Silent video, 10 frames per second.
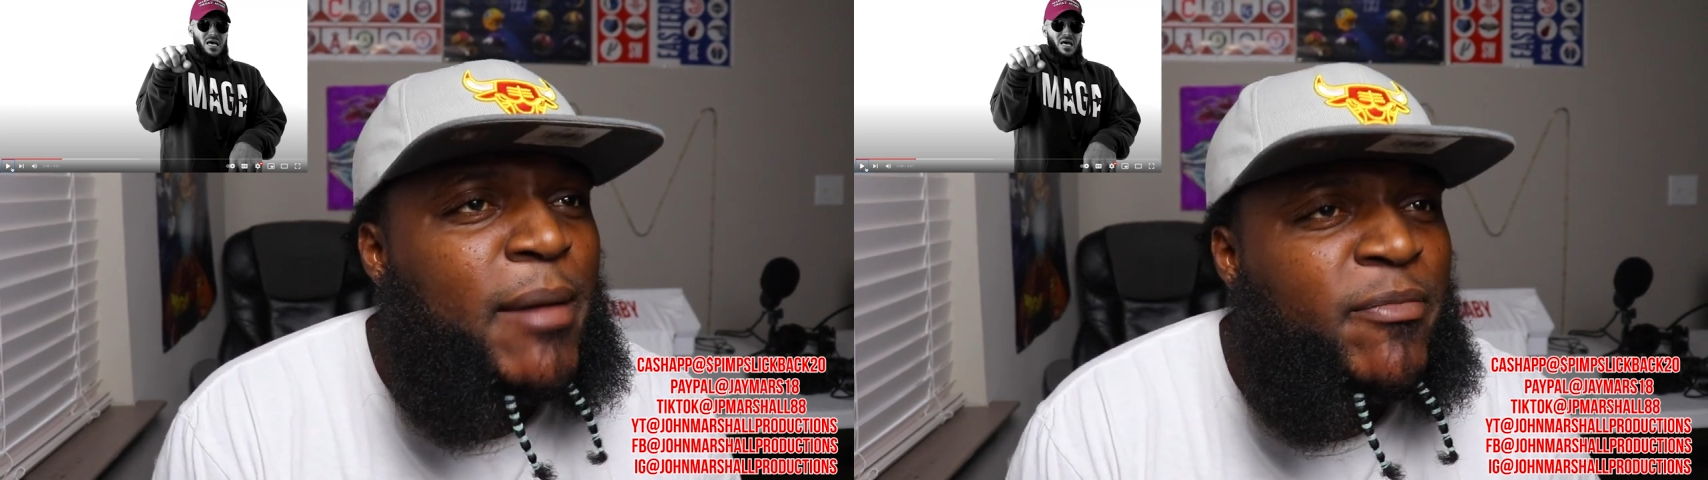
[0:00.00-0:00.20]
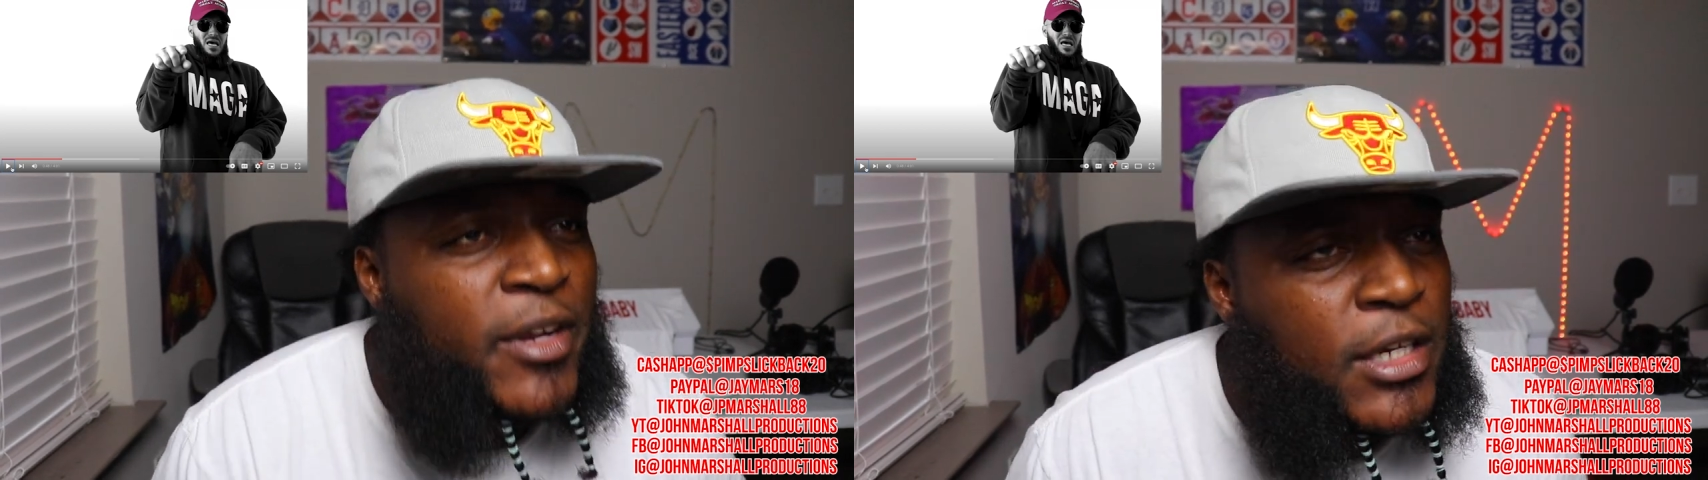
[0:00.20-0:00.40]

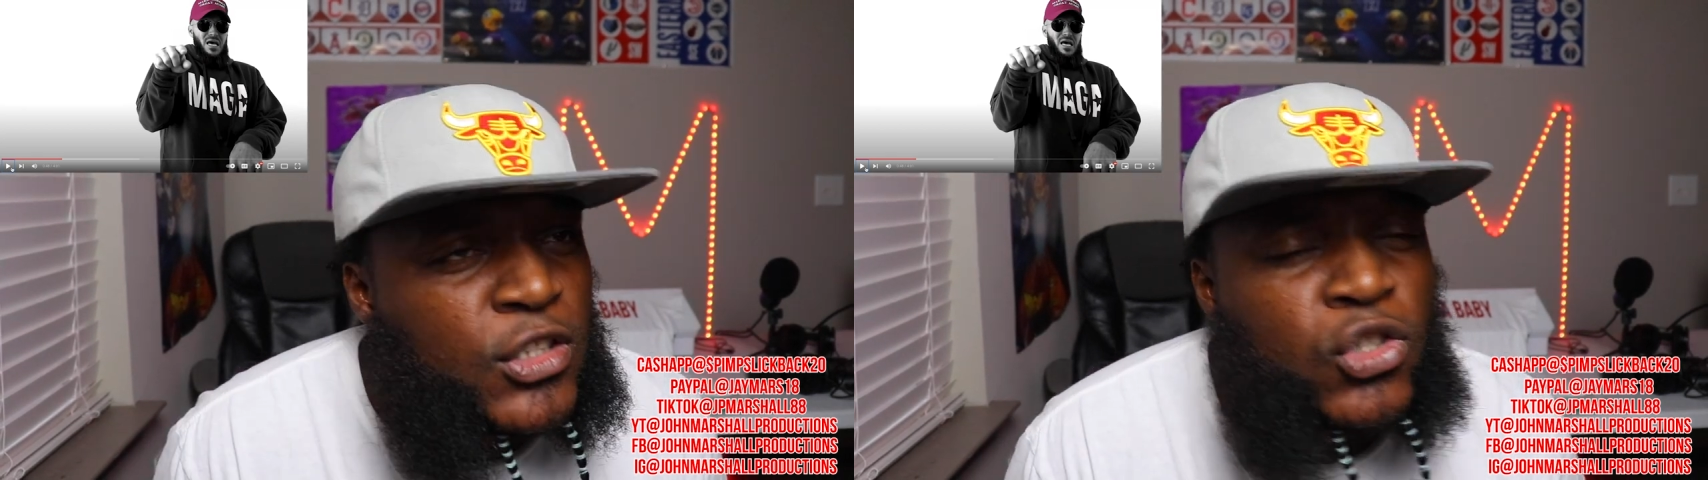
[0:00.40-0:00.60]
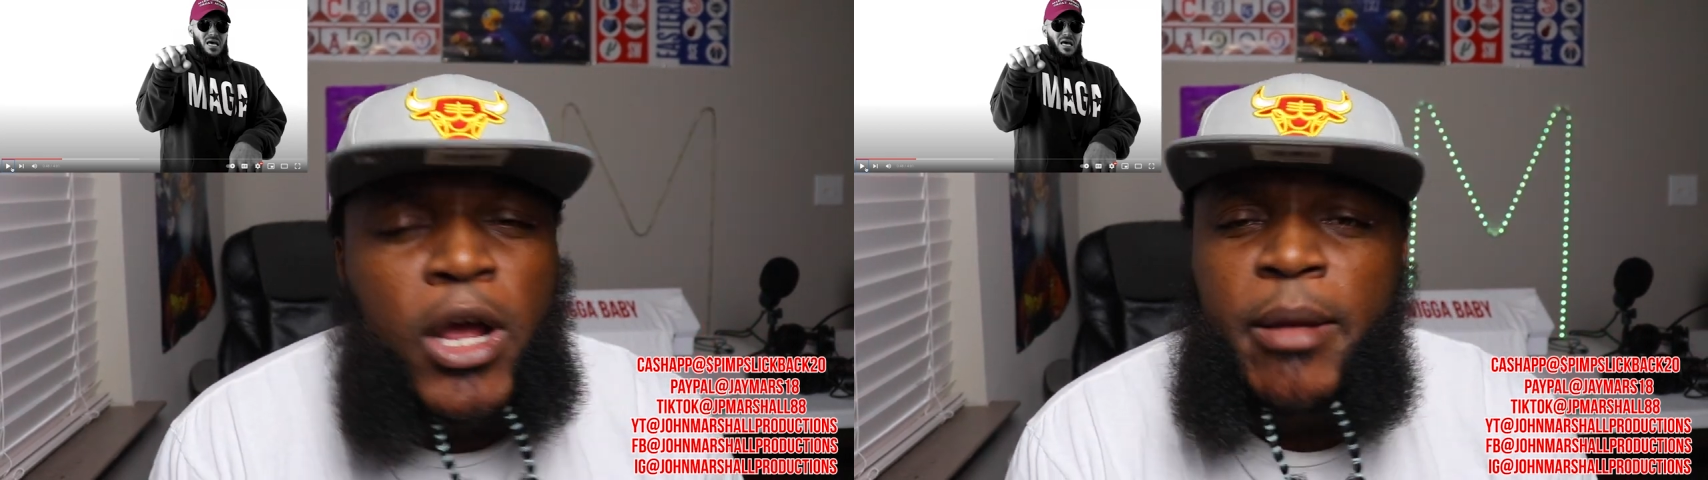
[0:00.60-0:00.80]
I'm
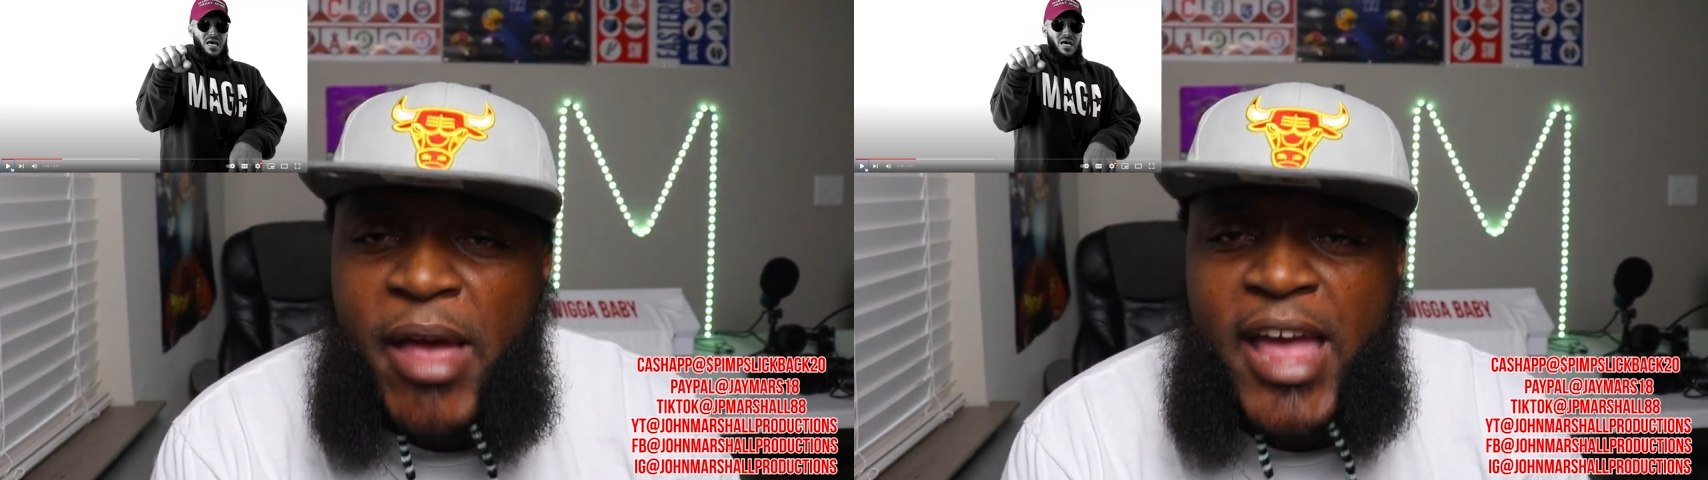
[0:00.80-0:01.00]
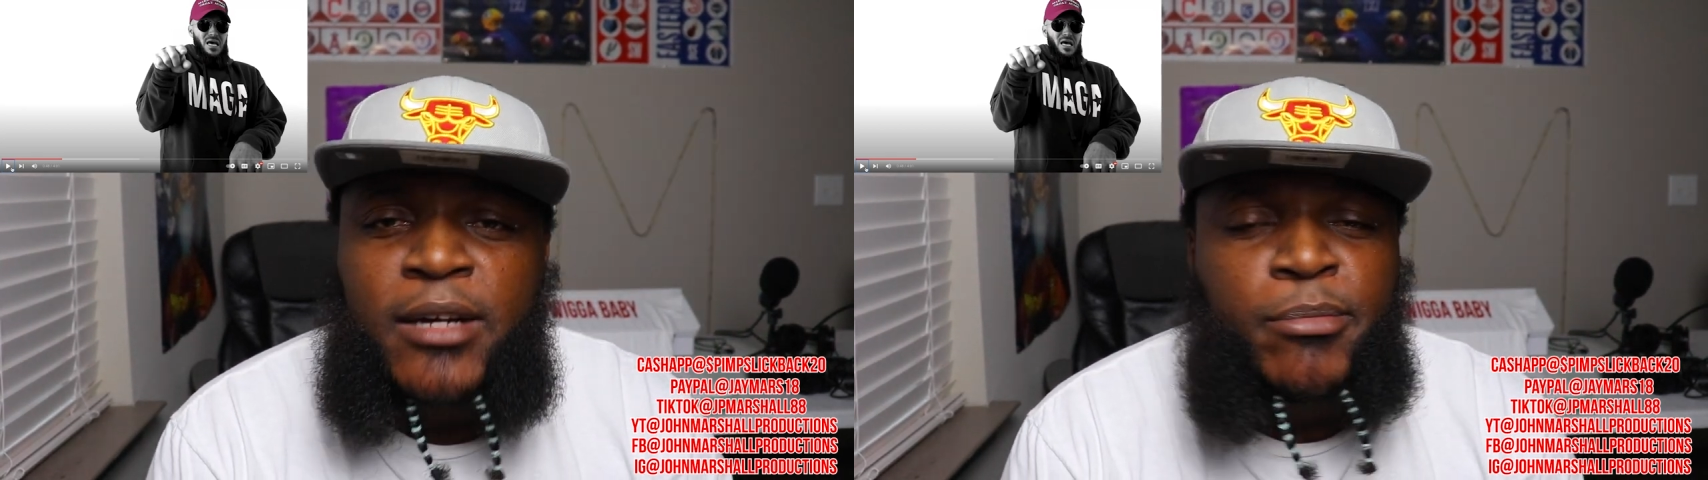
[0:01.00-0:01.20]
finna join
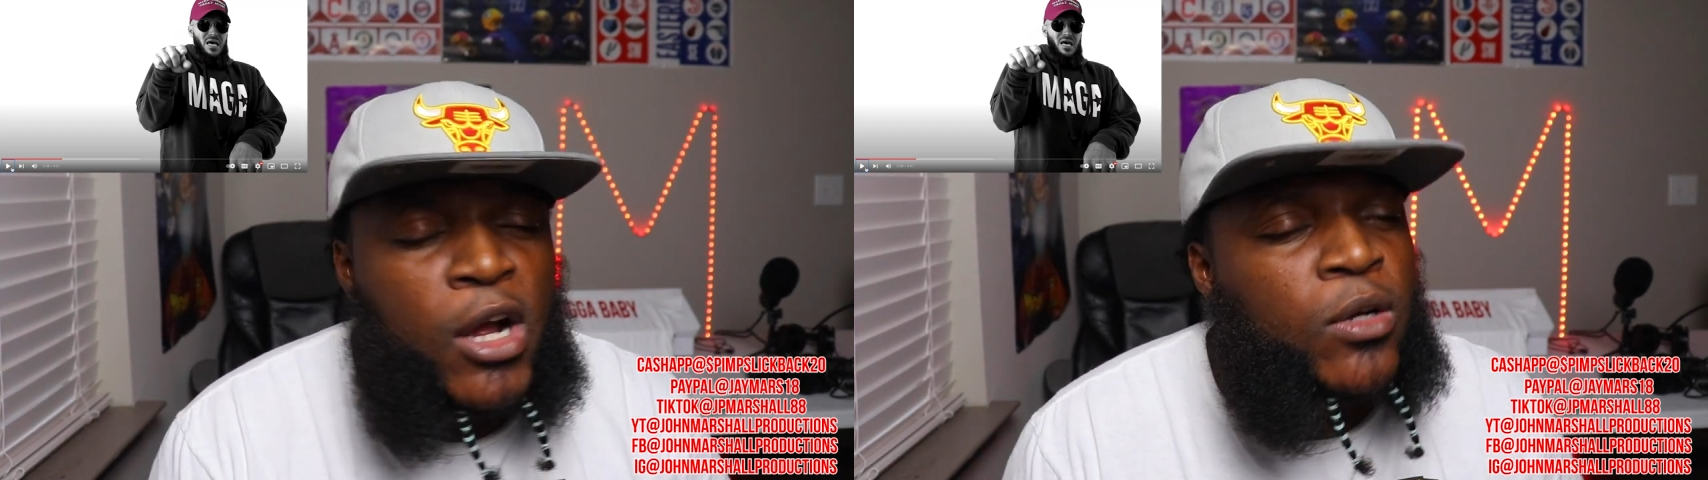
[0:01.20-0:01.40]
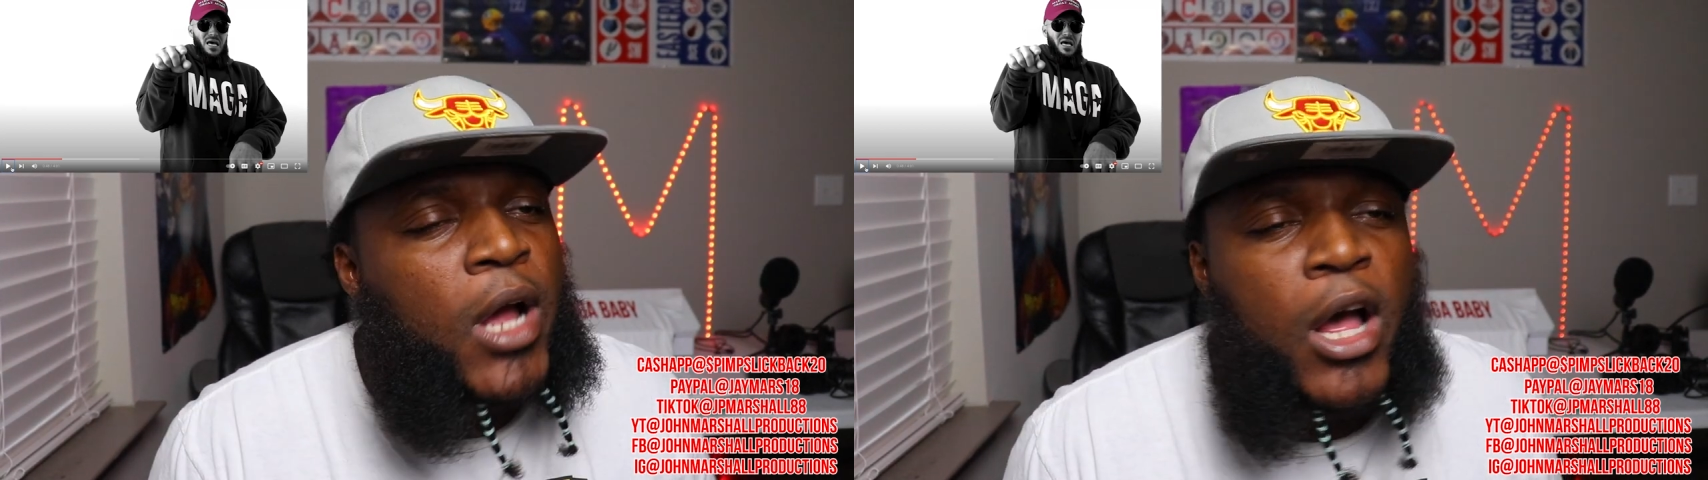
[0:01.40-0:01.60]
MAGA, bro.